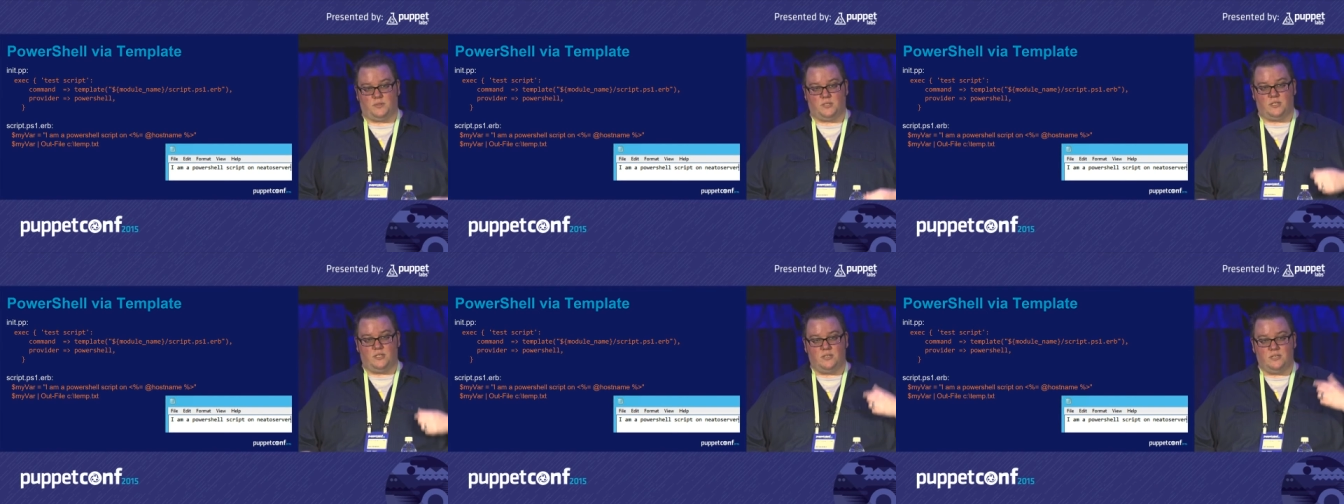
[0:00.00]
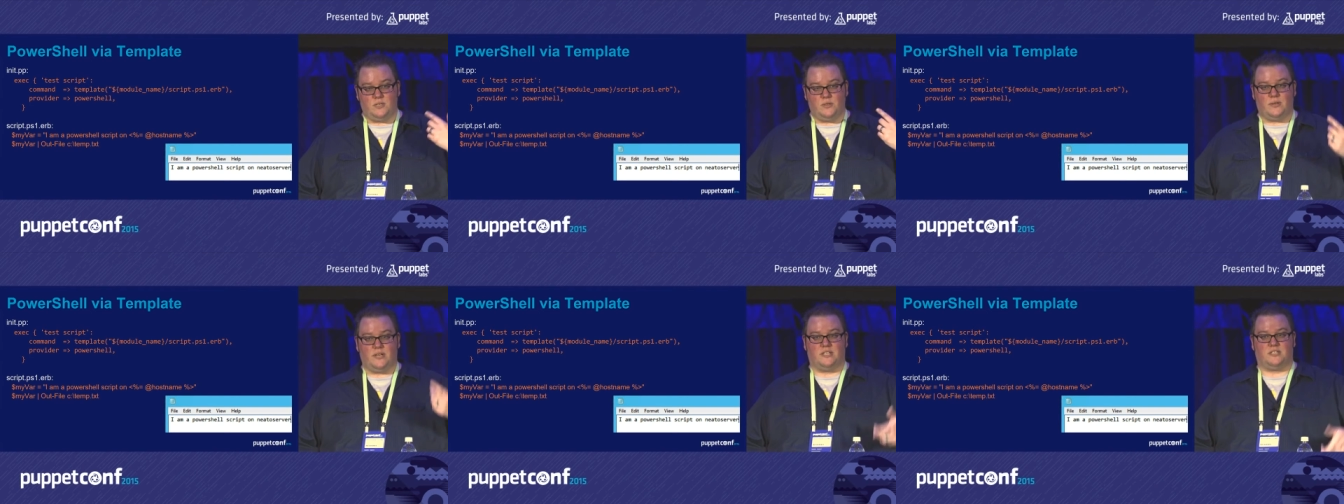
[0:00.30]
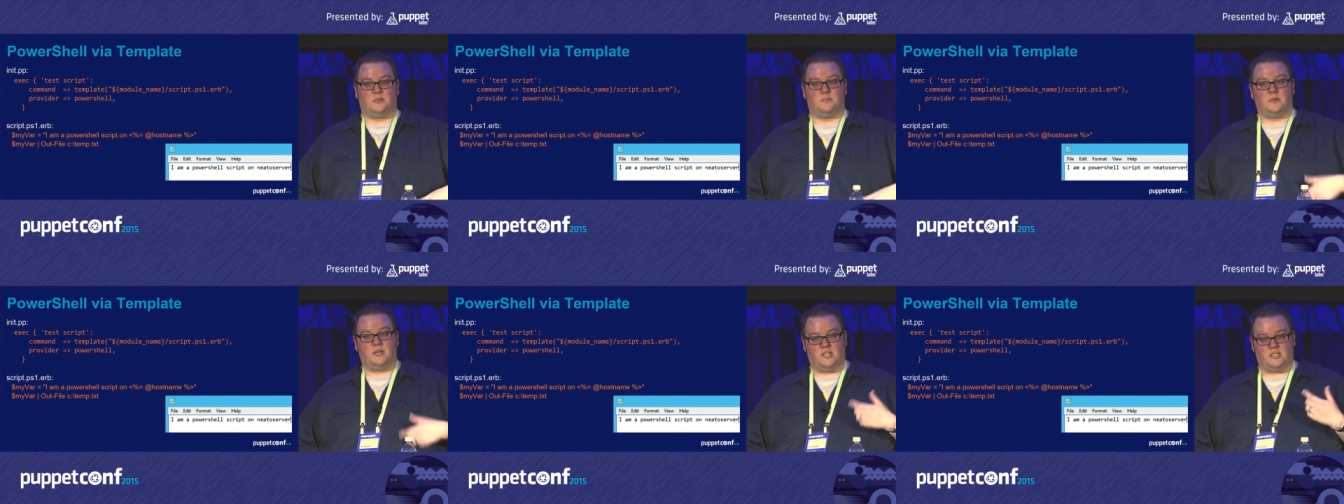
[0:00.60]
So you do
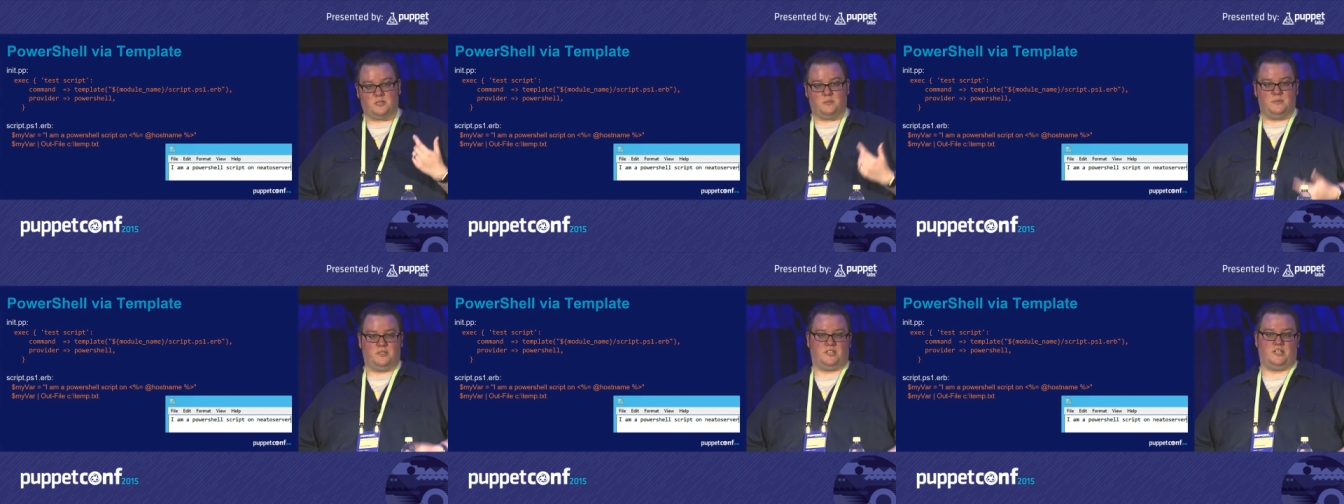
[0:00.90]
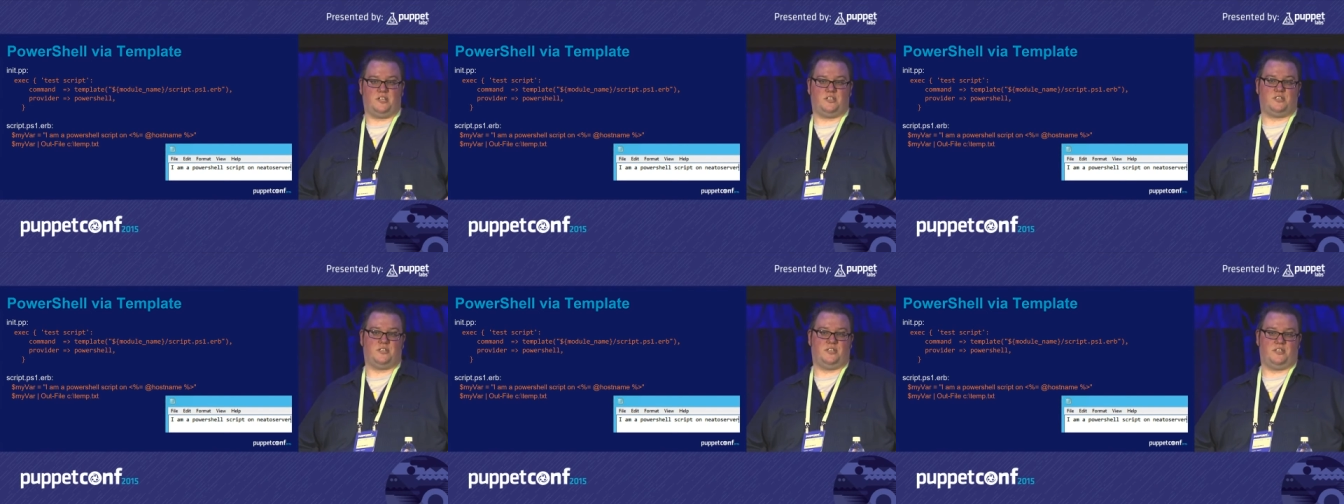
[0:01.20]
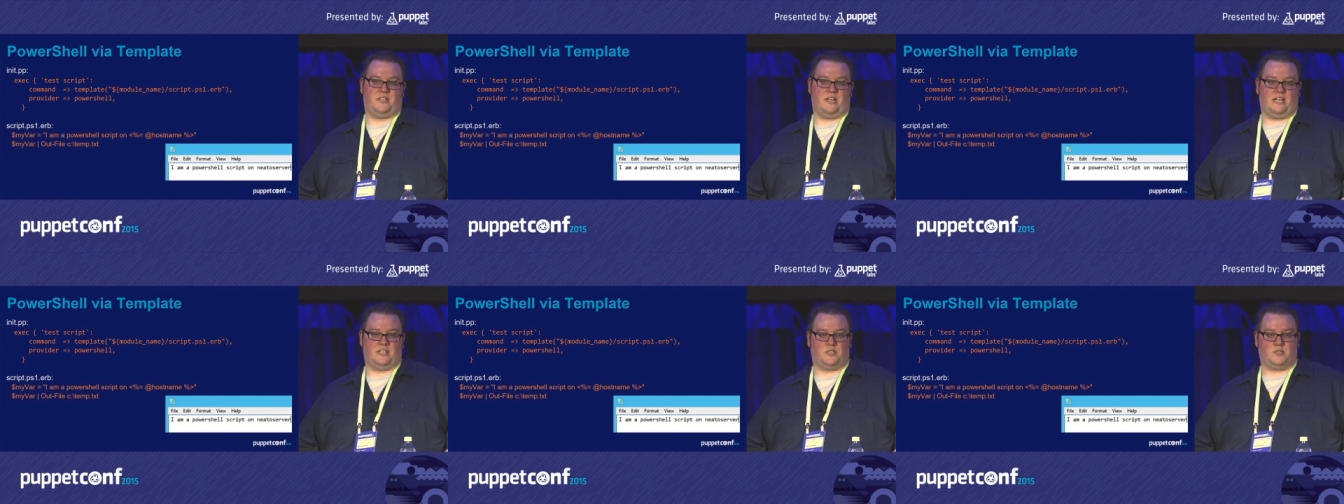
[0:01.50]
get some customization
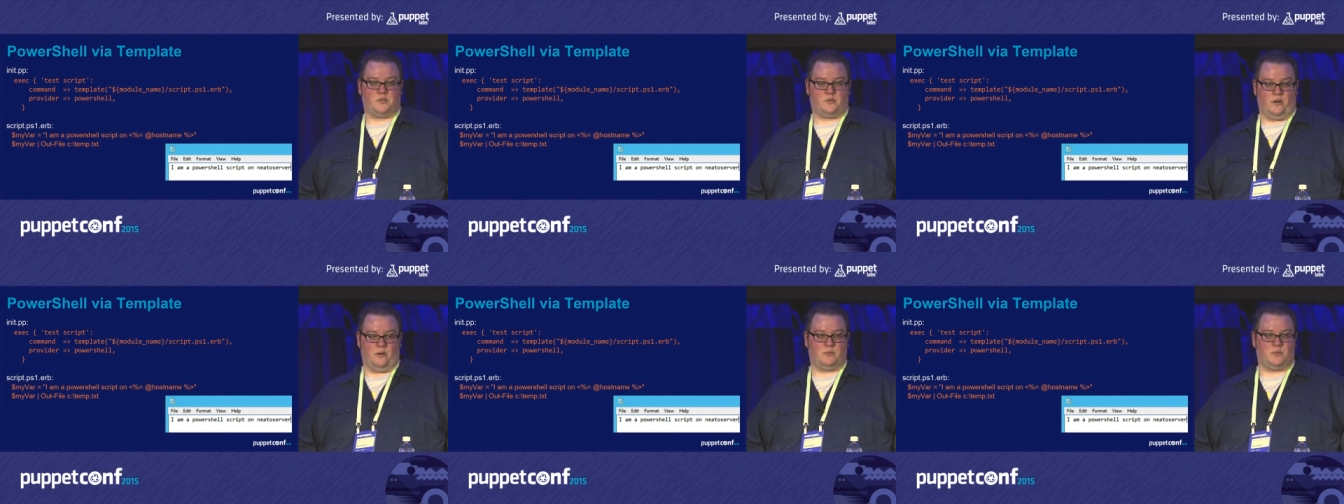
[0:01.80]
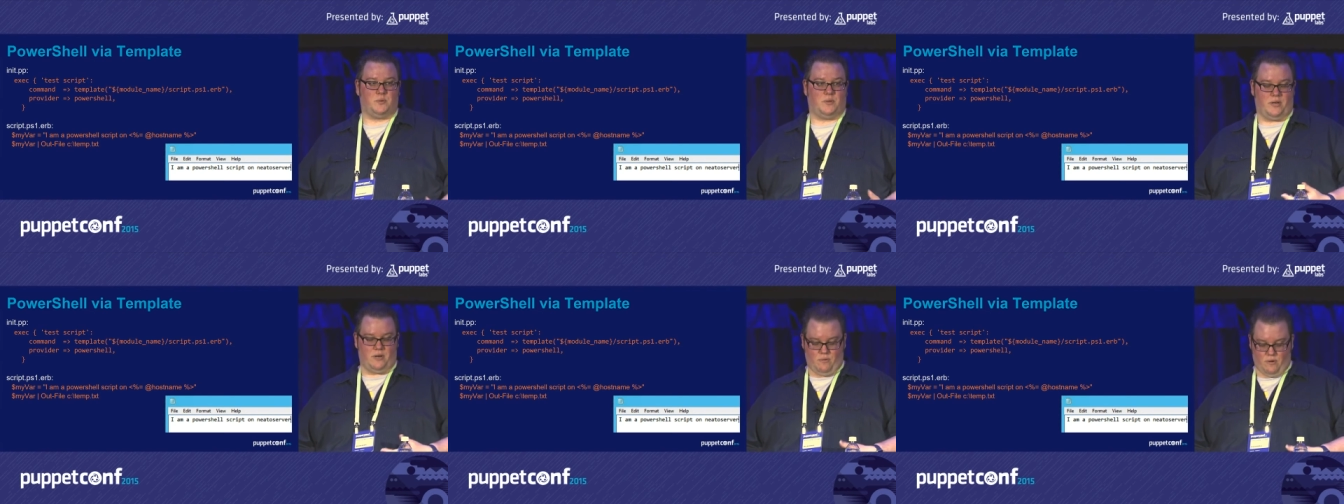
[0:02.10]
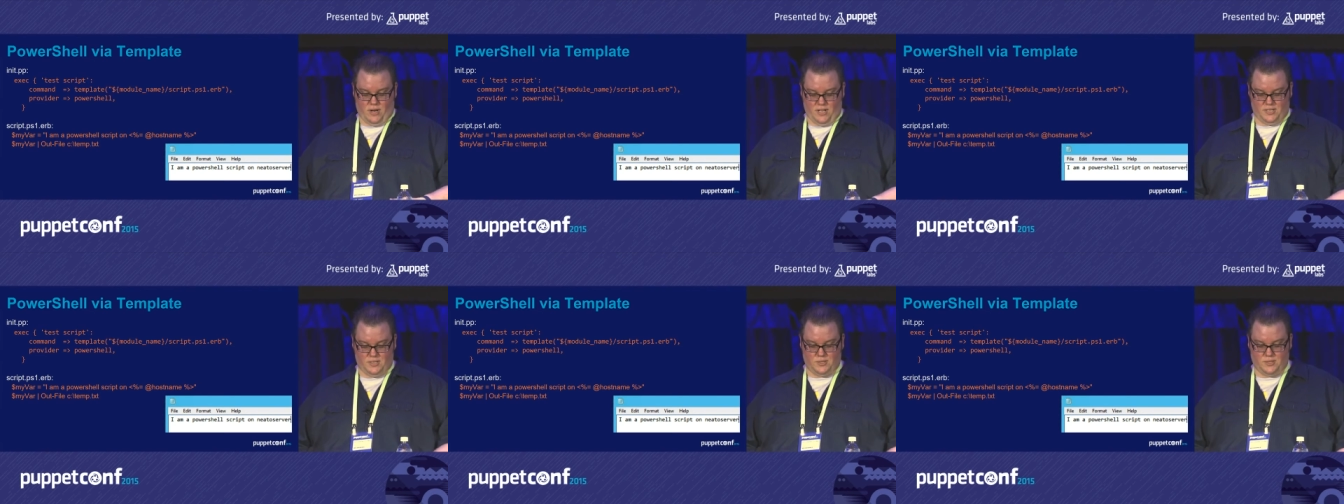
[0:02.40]
of that script when it
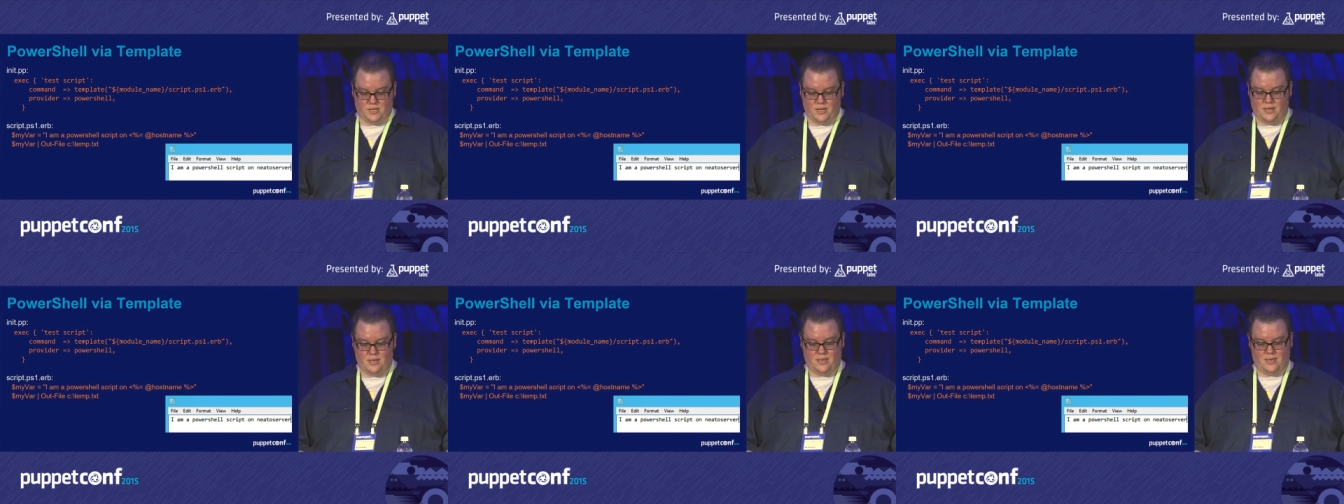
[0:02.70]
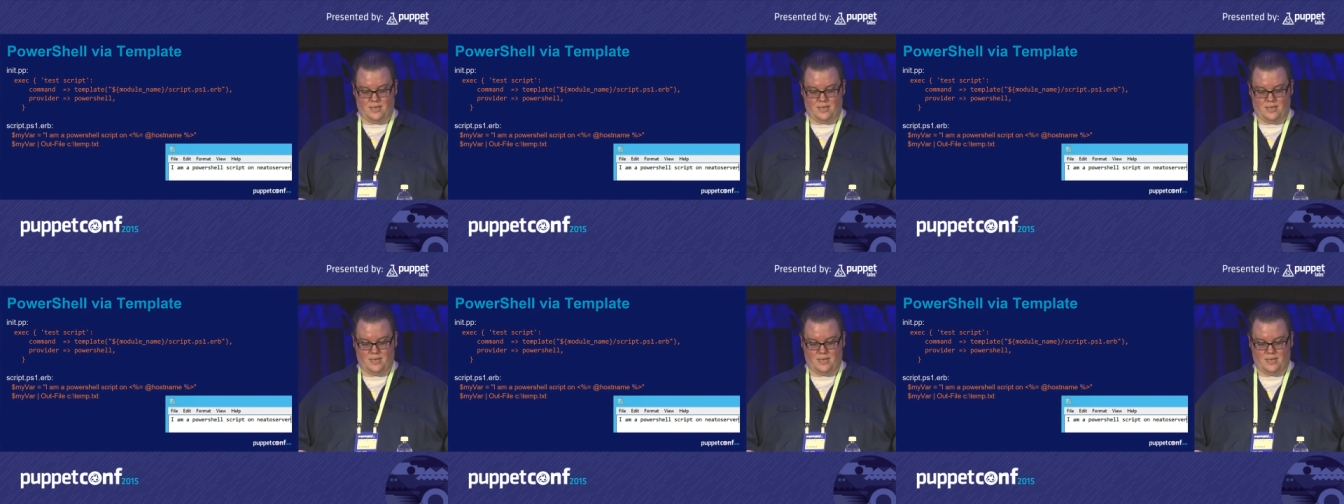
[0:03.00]
runs,